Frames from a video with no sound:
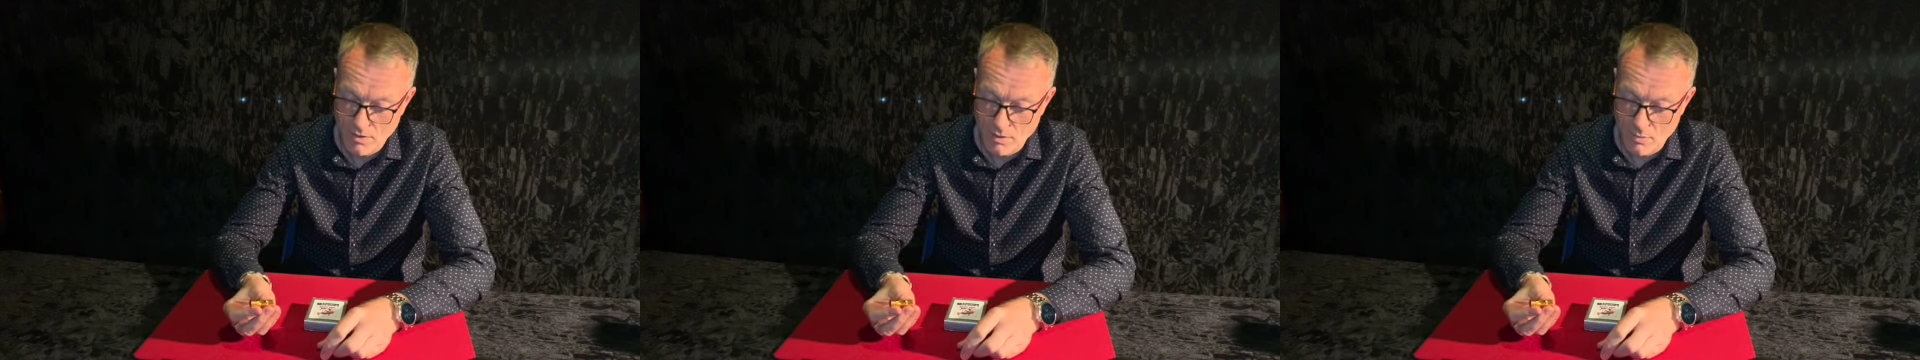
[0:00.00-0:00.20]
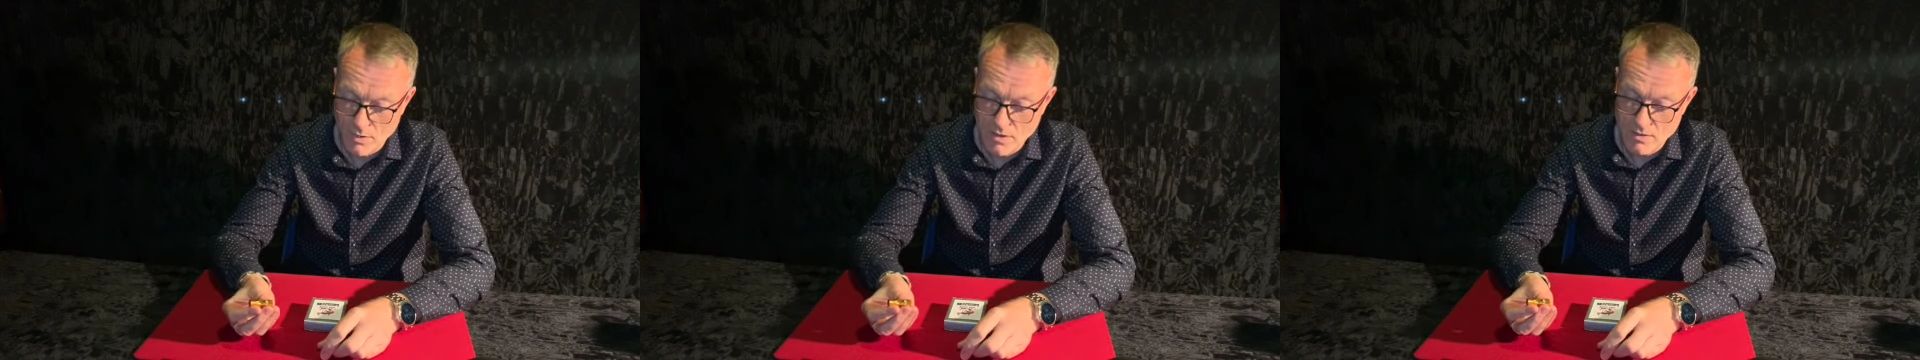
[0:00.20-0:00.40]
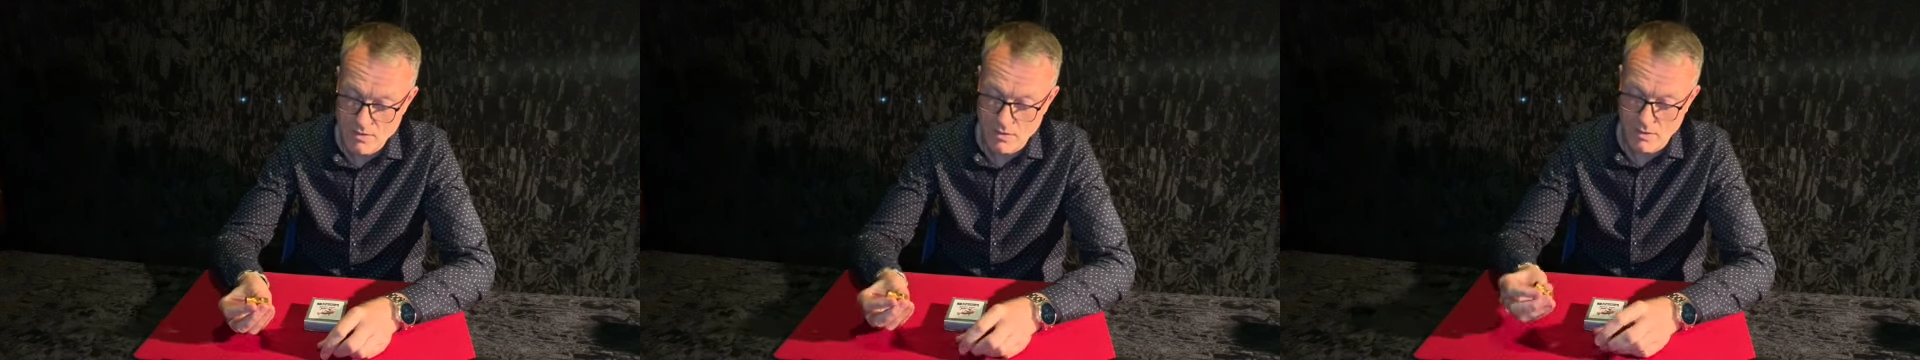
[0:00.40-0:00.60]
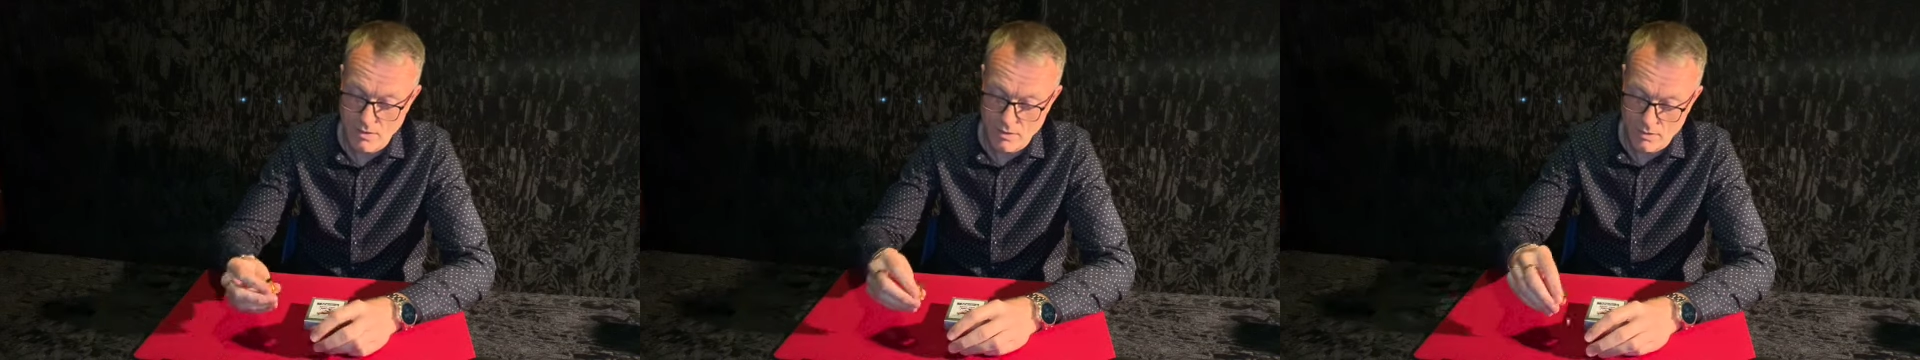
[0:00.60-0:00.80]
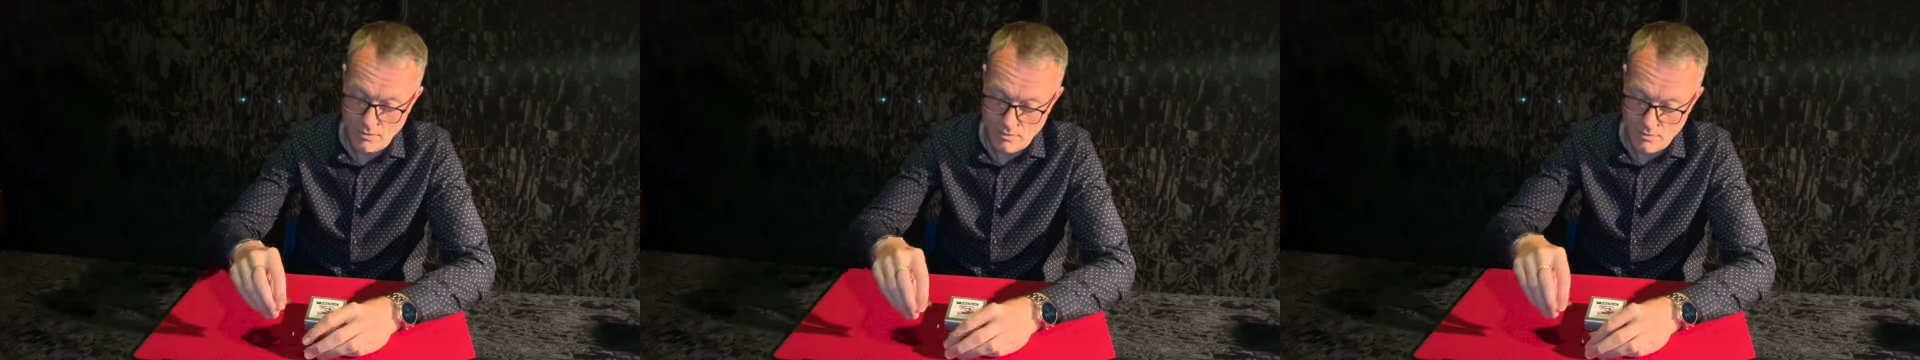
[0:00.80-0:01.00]
and when you
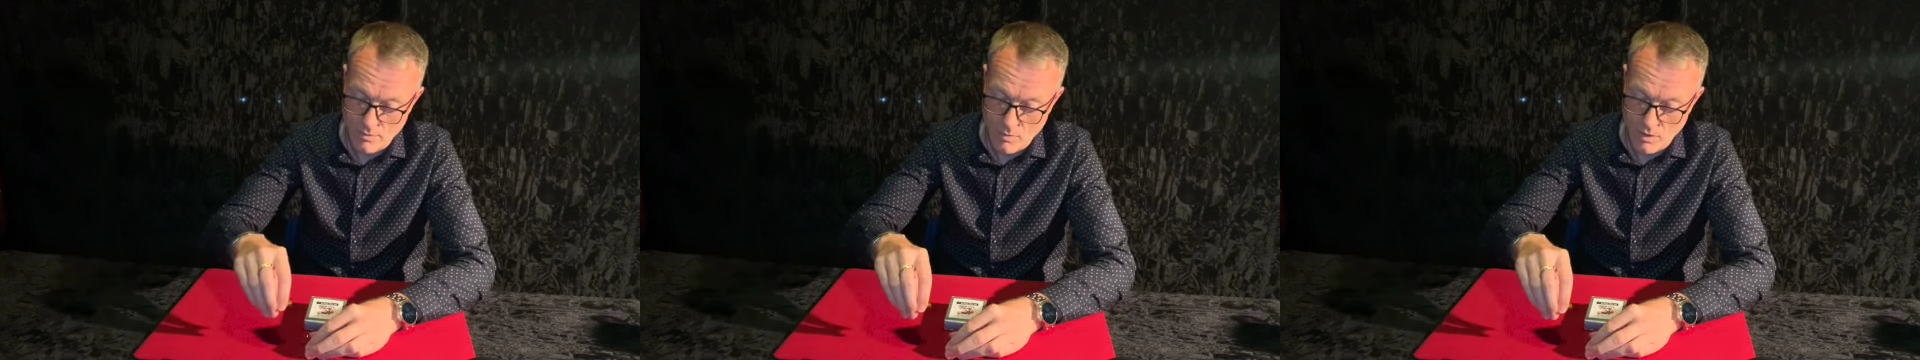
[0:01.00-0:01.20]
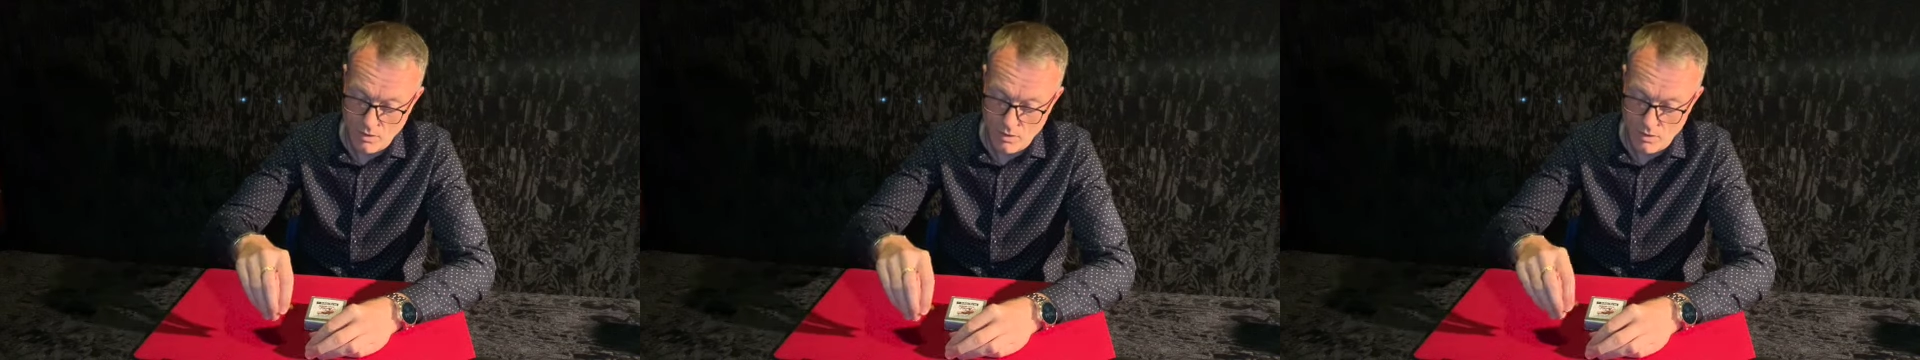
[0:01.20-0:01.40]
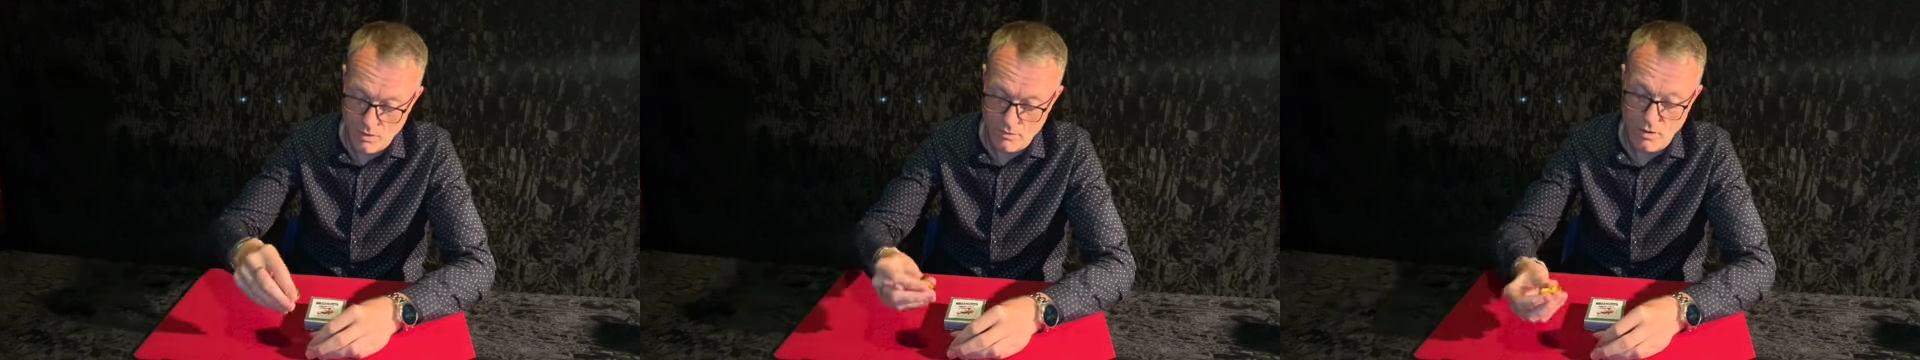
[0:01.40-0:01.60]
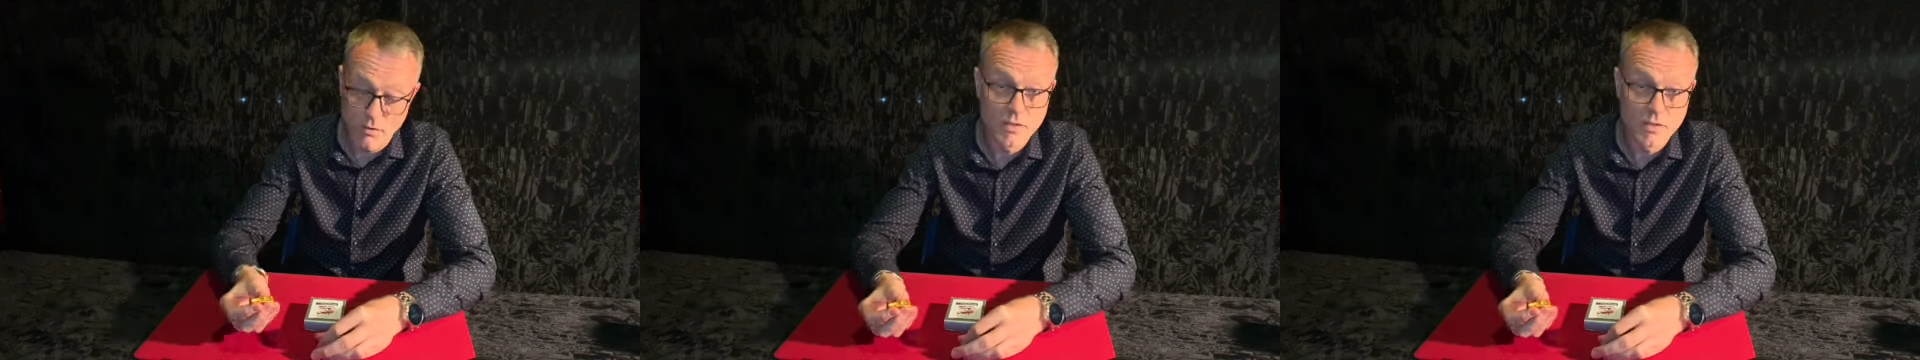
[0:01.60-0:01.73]
turn the bottle over,